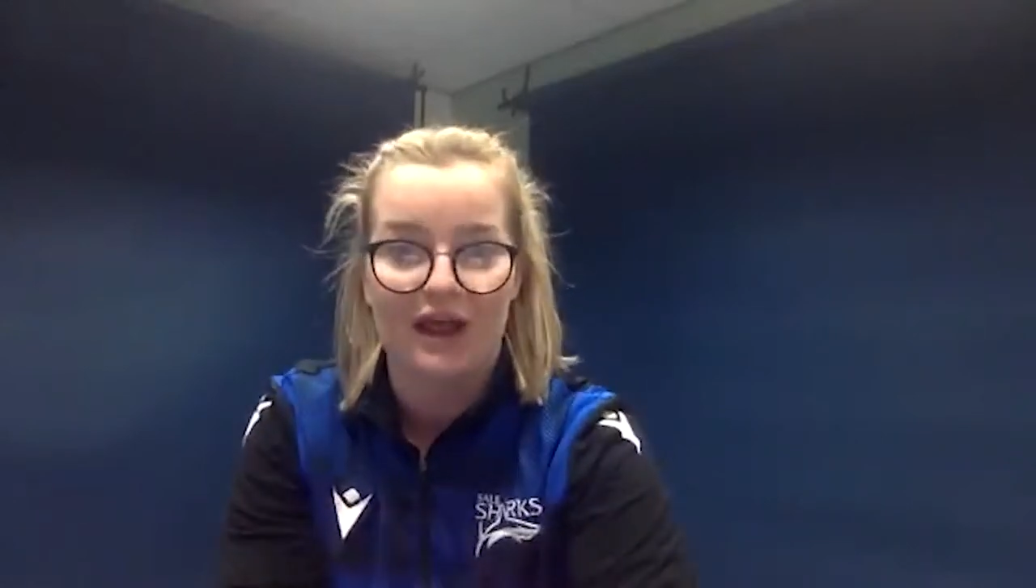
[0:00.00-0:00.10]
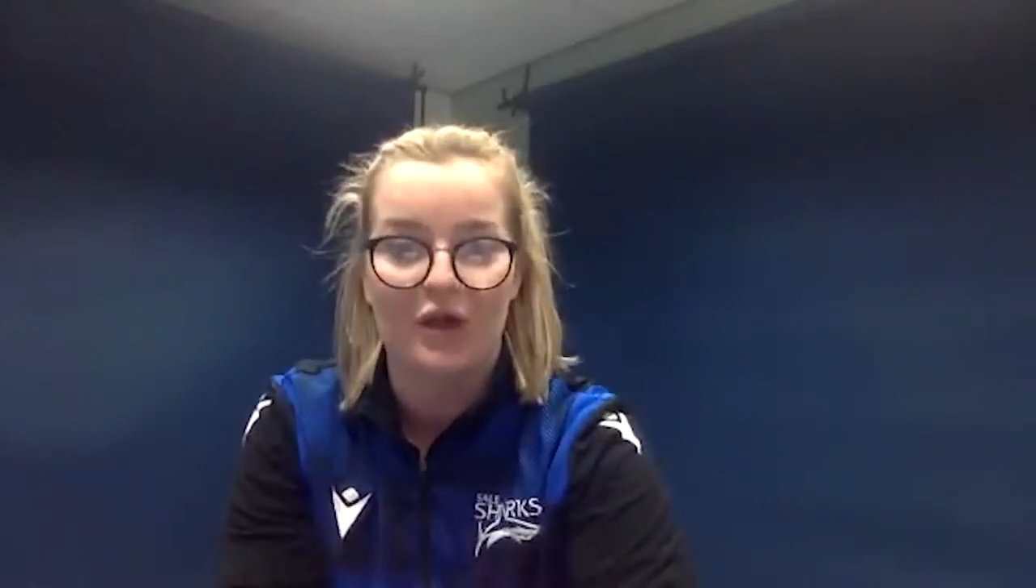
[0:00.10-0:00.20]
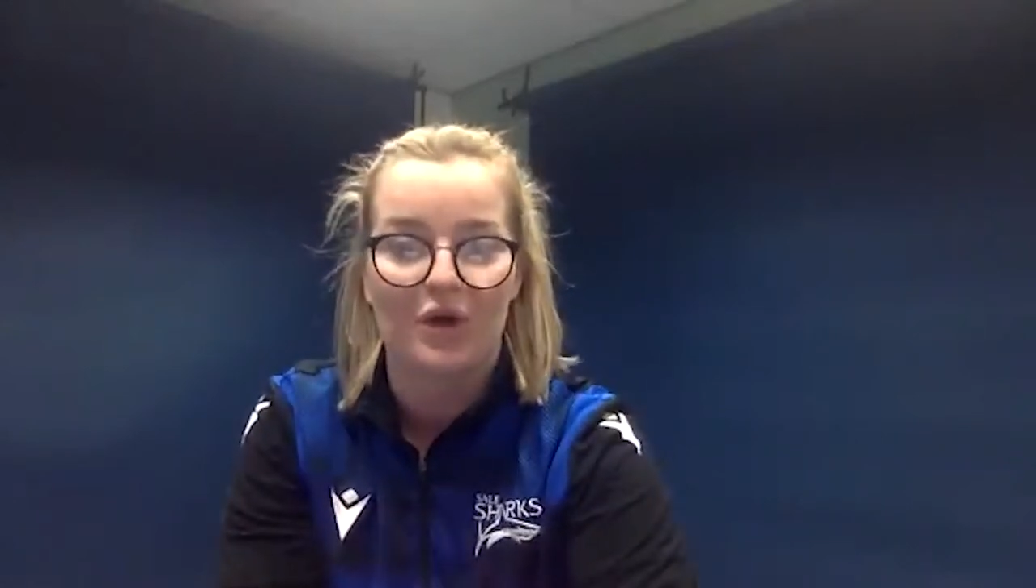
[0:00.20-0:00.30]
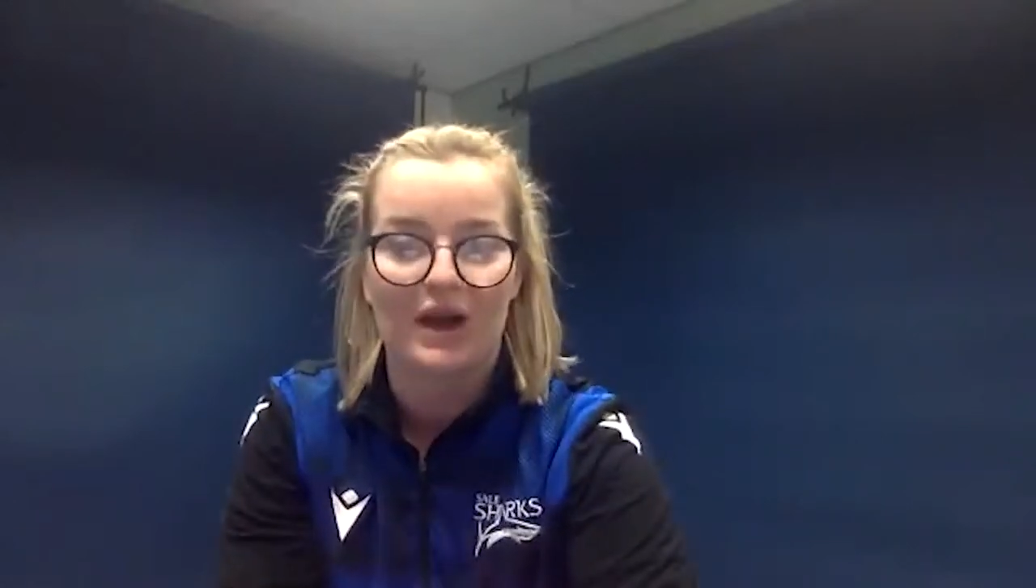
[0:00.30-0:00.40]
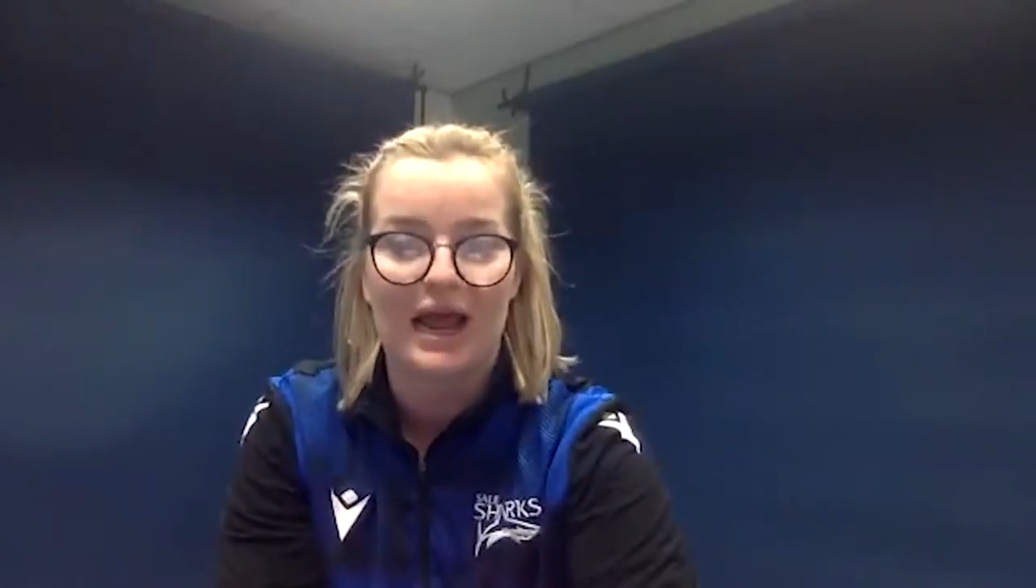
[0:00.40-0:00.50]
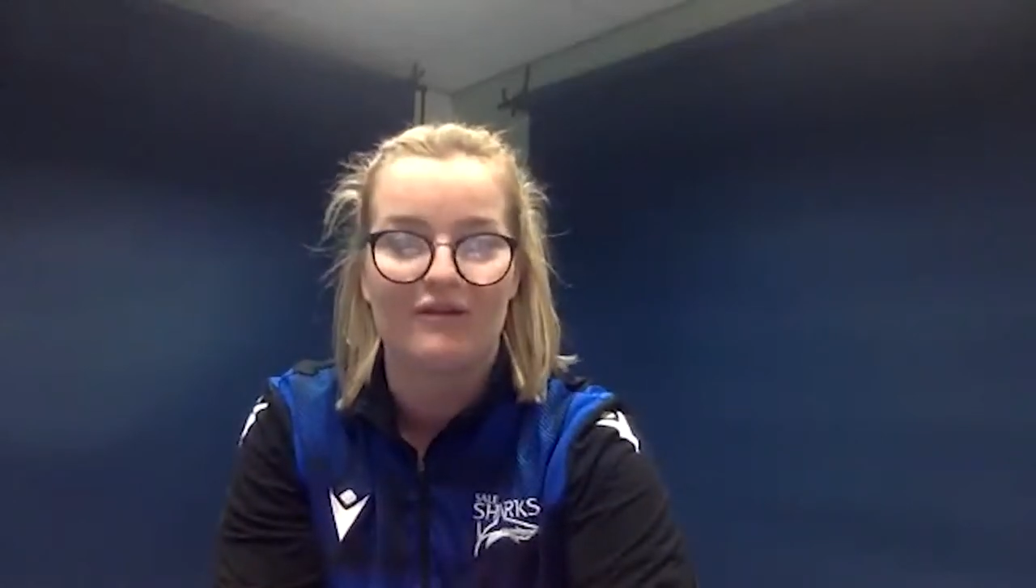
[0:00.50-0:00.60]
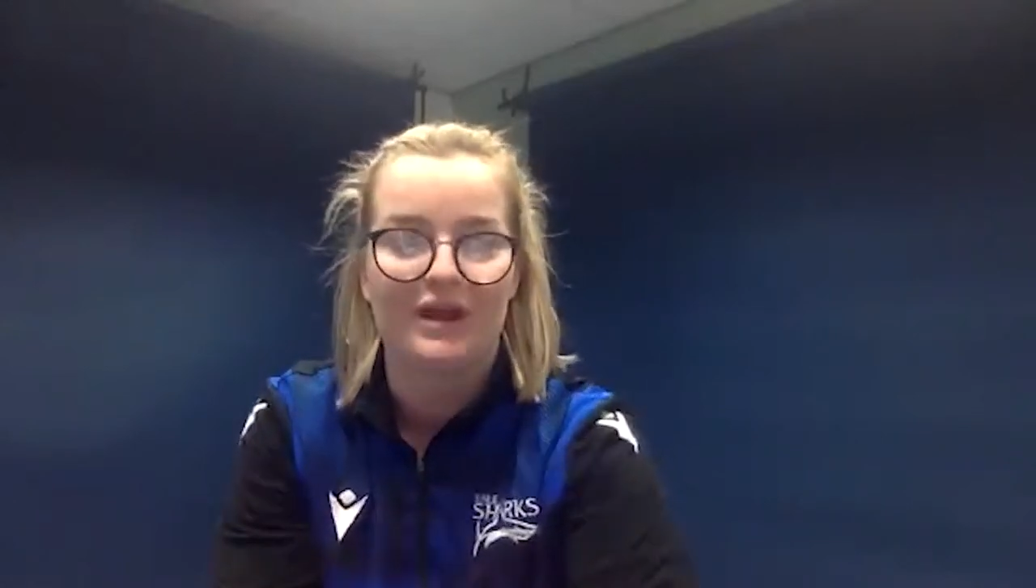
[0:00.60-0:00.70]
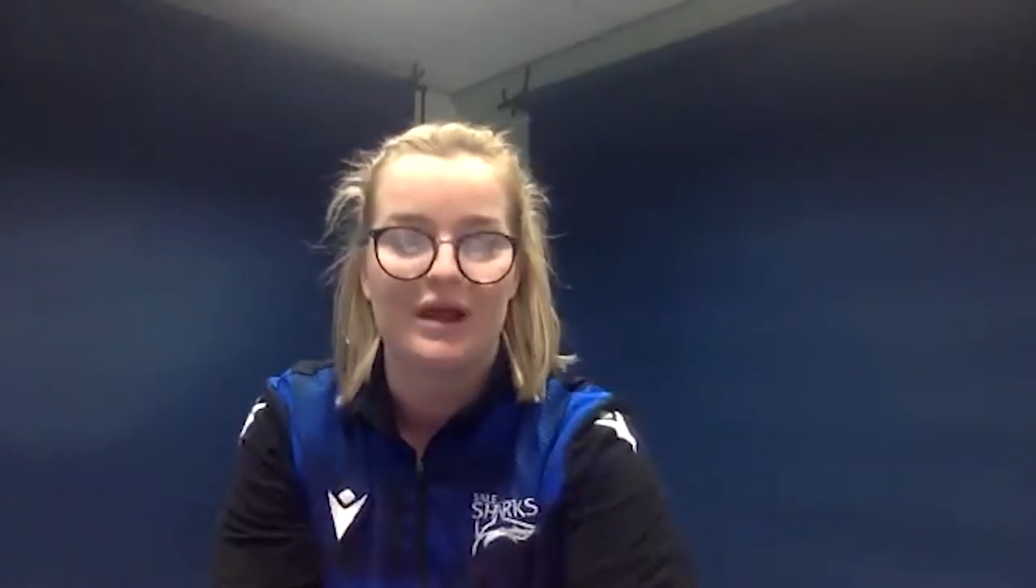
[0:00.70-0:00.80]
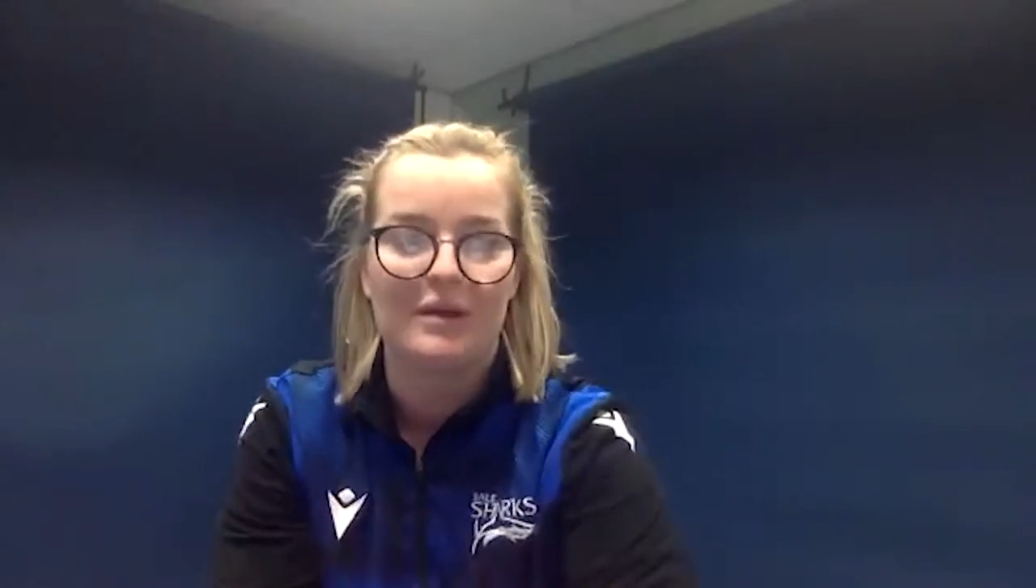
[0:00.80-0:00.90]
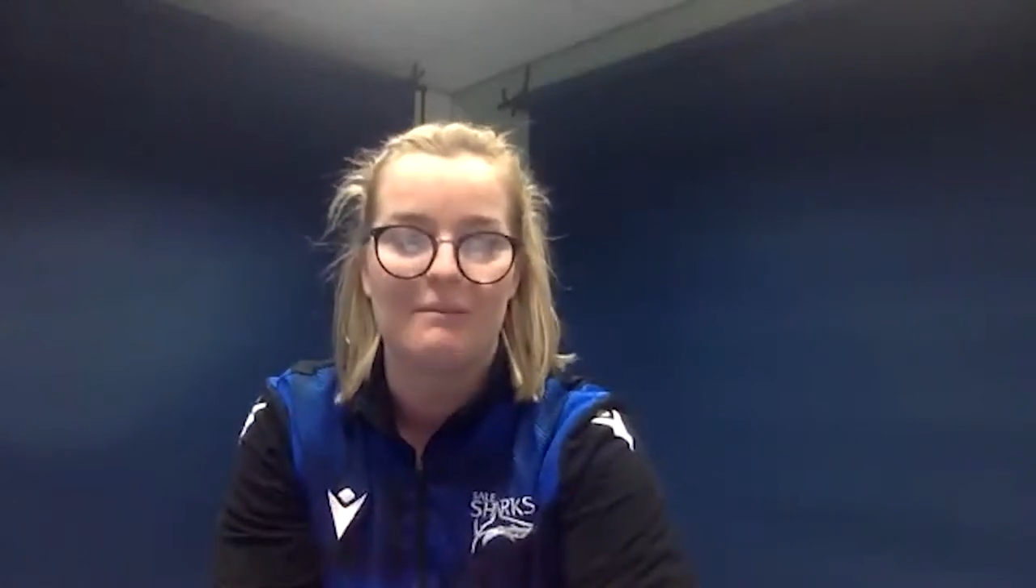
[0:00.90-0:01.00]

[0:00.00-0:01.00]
local area,